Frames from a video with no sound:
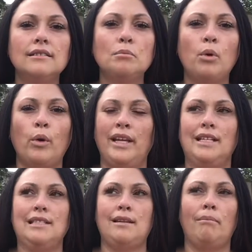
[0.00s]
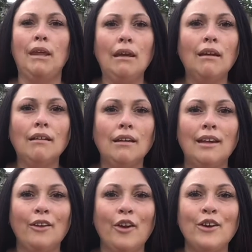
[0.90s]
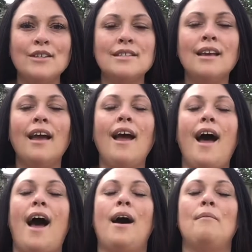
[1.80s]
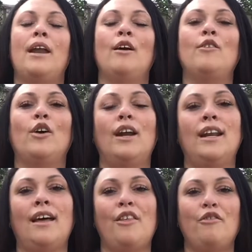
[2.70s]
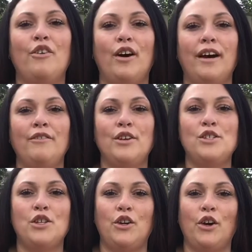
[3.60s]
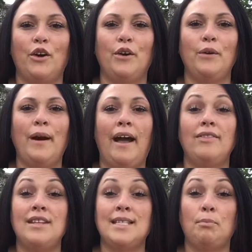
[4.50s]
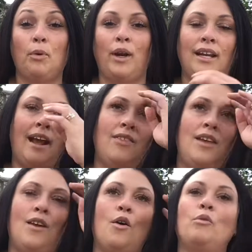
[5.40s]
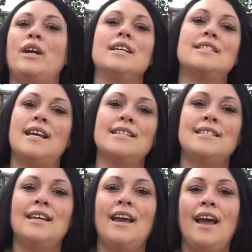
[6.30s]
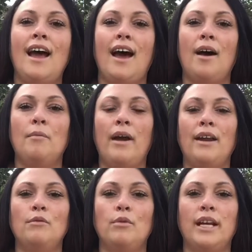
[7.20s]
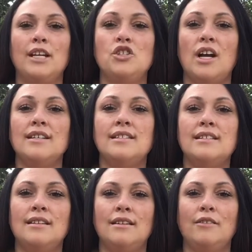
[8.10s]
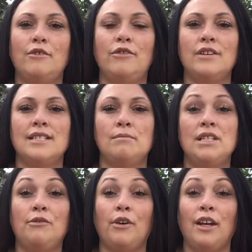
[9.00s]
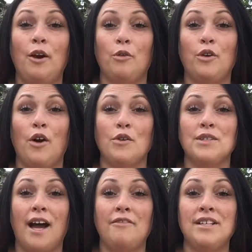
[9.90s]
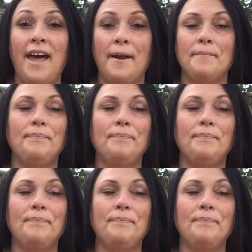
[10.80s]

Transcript: point something kilos, and I've got another 5 to go at this point, and then I'll reassess and readjust for some different health goals after that.